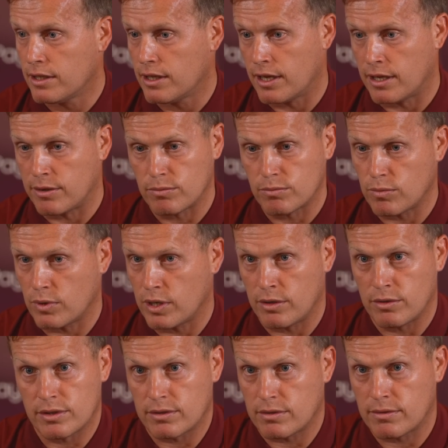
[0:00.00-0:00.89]

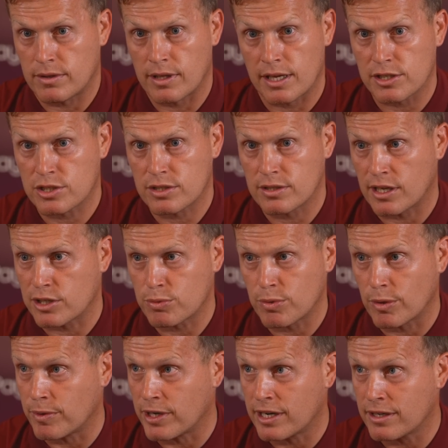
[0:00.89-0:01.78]
and that's
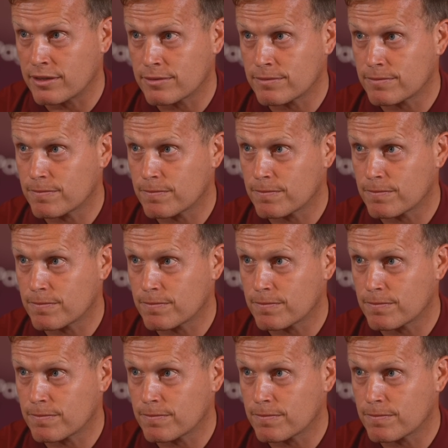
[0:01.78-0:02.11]
where we're at.